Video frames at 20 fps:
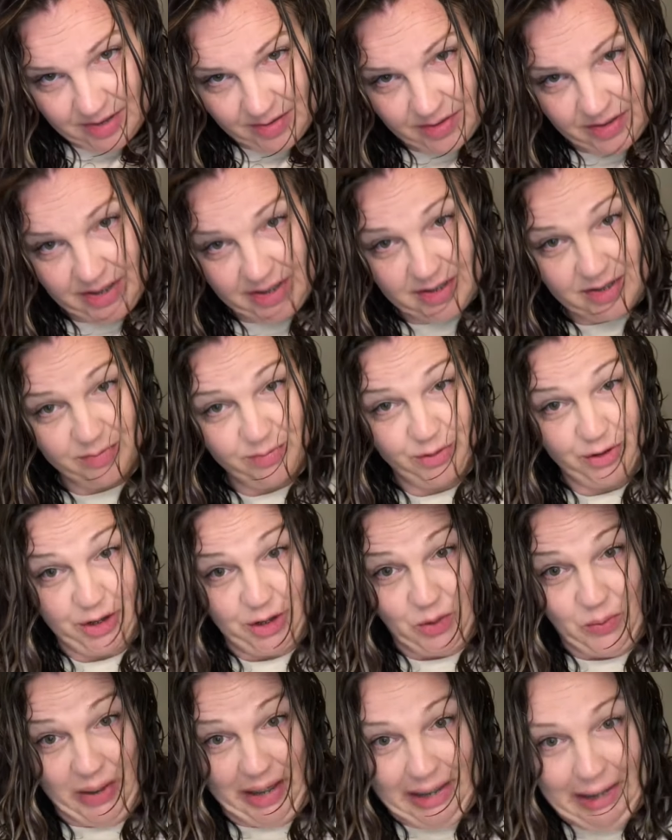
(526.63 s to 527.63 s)
it's pretty
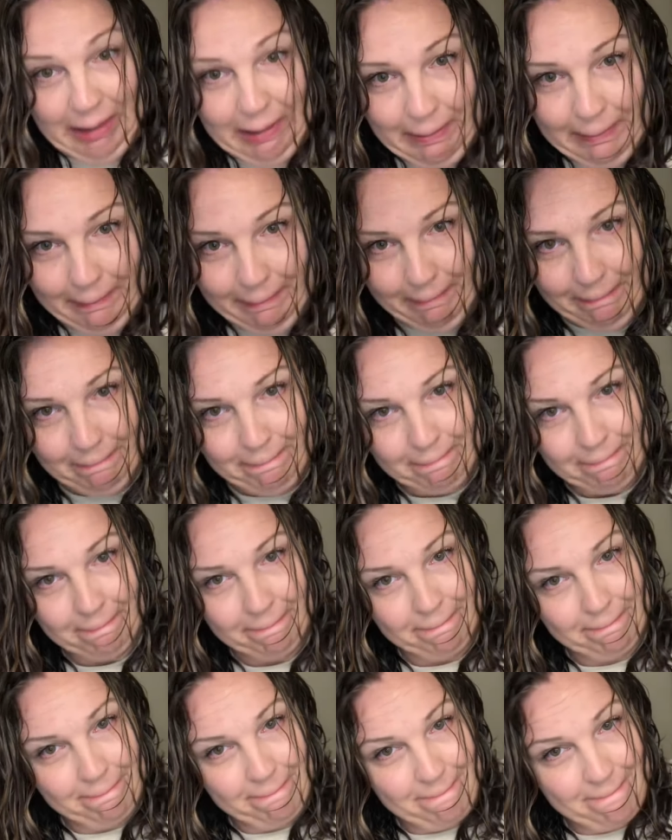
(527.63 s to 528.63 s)
quick.
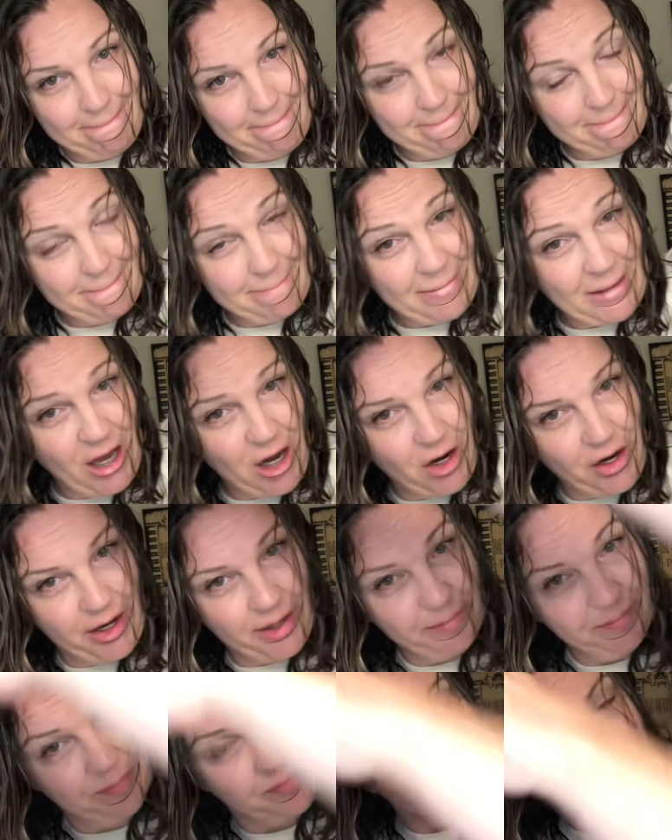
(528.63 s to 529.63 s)
All right,
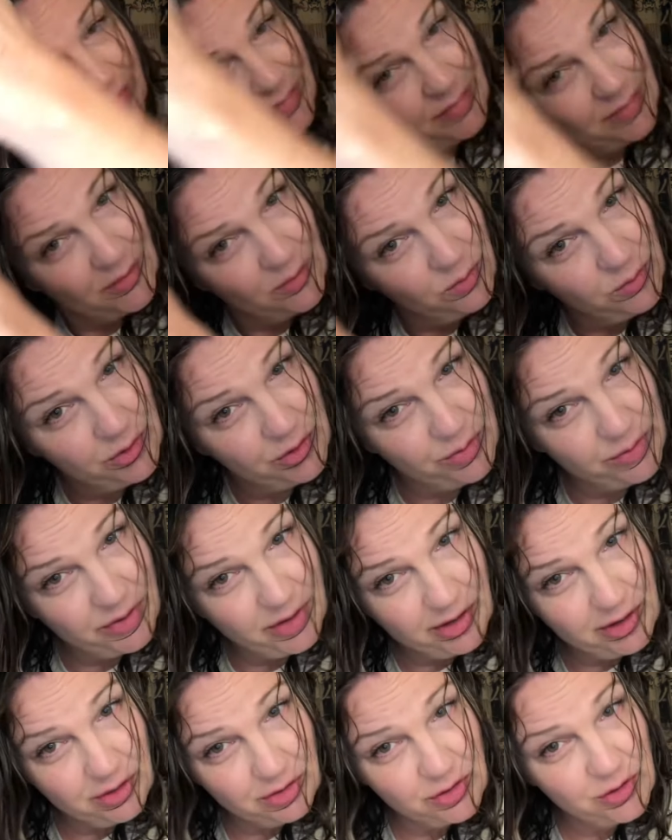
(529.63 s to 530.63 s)
we'll do a
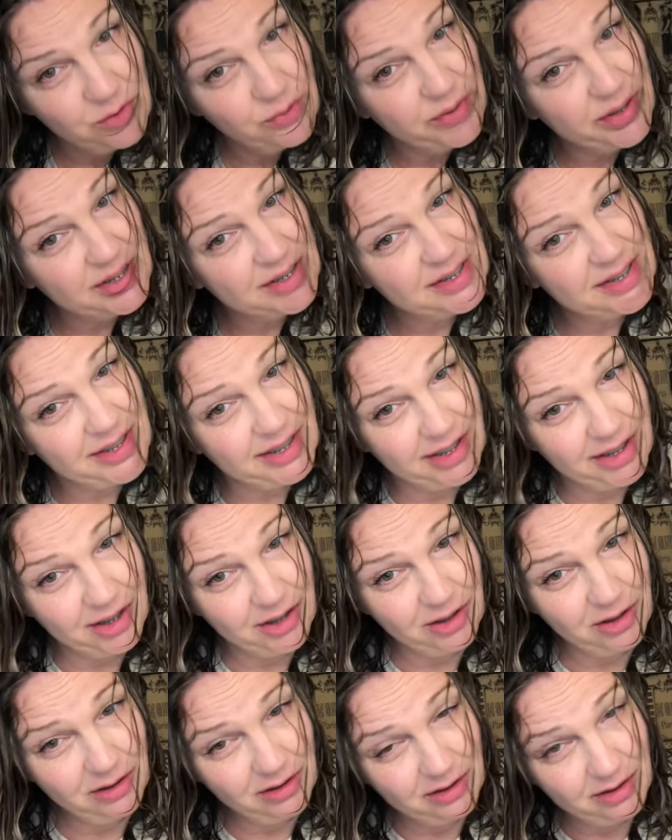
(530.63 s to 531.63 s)
little twist
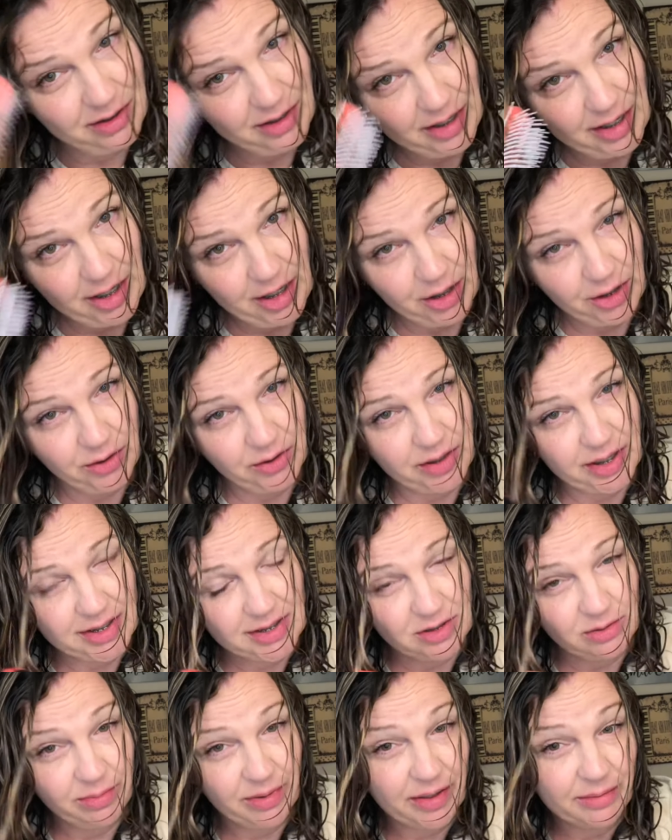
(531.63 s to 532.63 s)
here. You guys
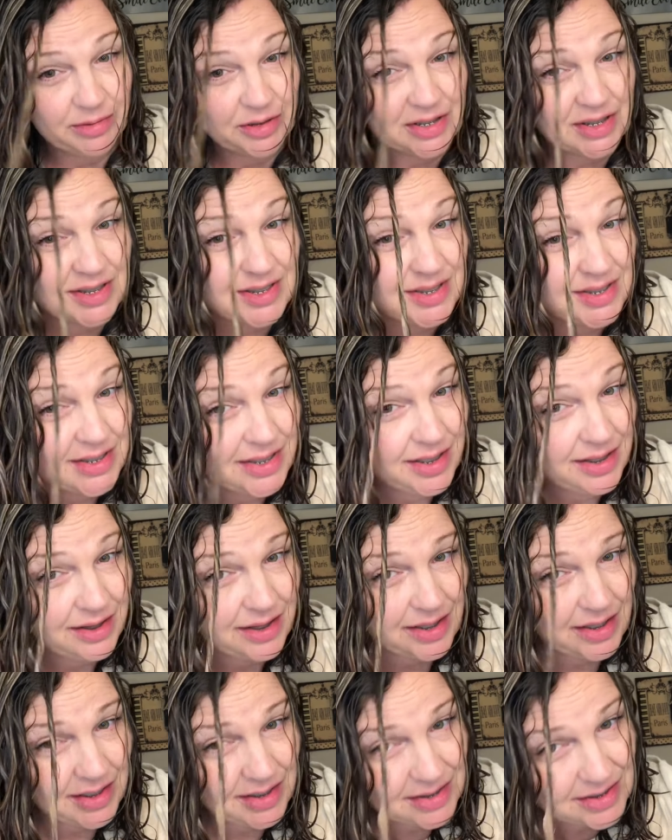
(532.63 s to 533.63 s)
will be able to see
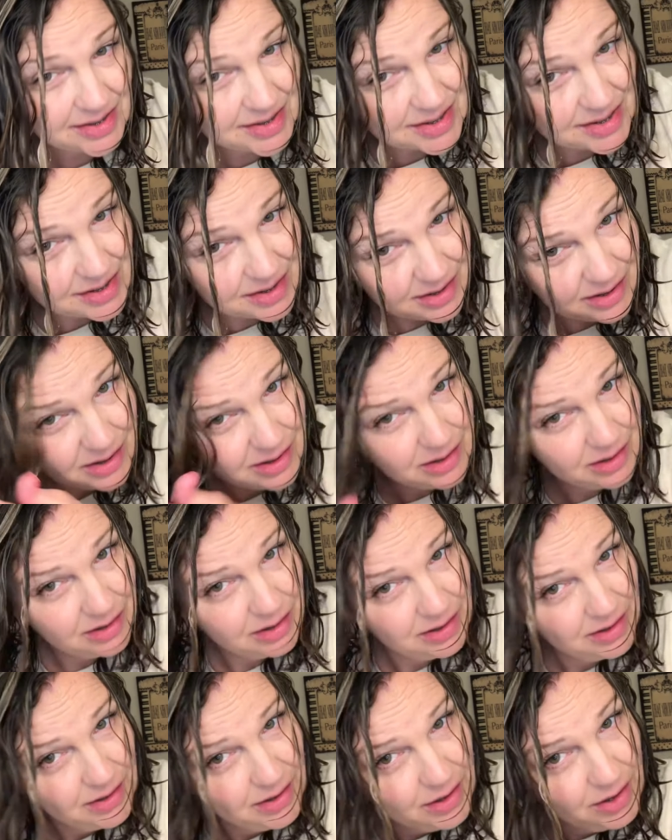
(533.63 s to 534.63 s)
these
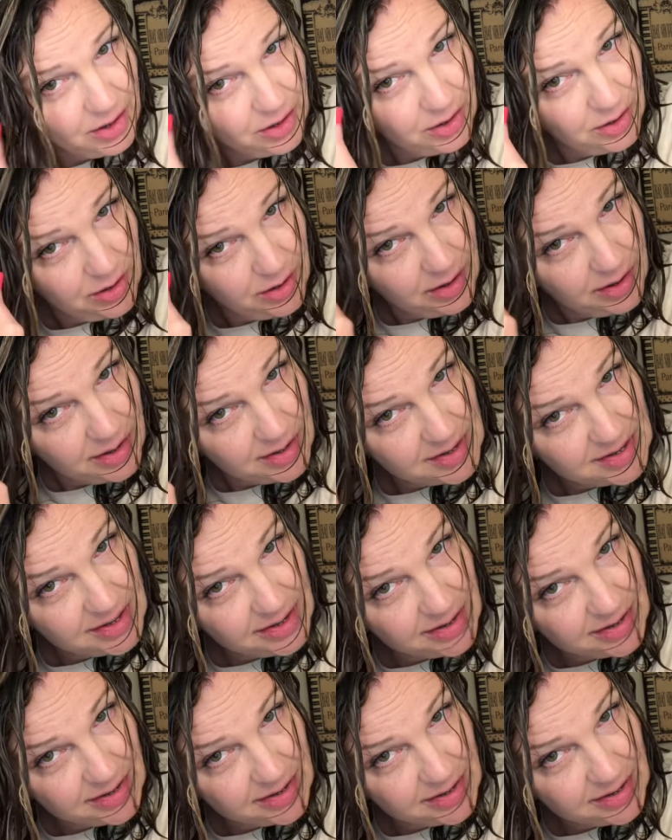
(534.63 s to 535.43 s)
and see the